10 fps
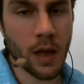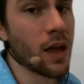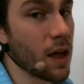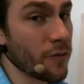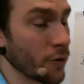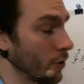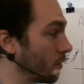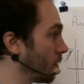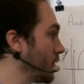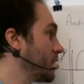If
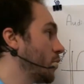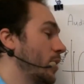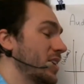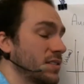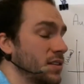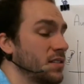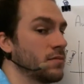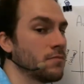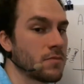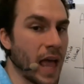you're interested
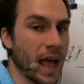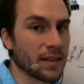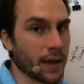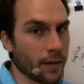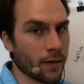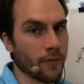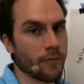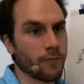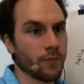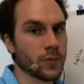in that kind of
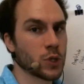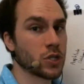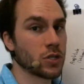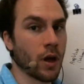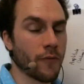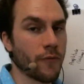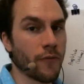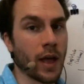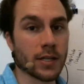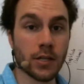stuff,
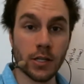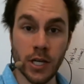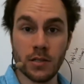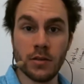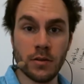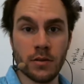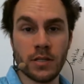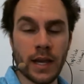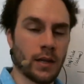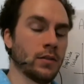I suggest you
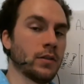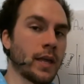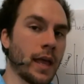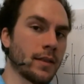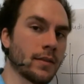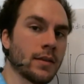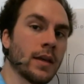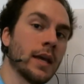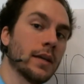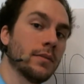take a look at
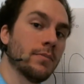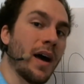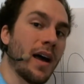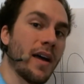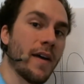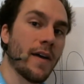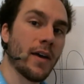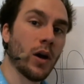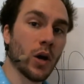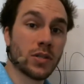my
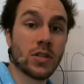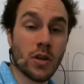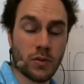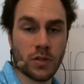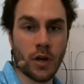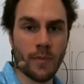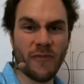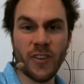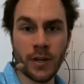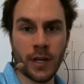oscilloscope
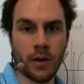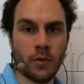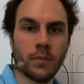video.